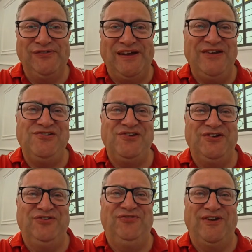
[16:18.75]

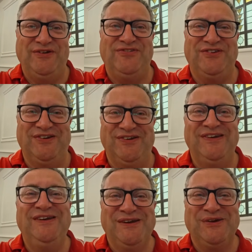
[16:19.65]
adventure very
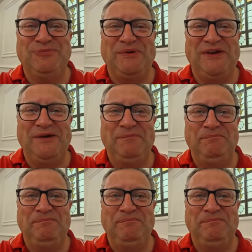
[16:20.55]
soon. Goodbye.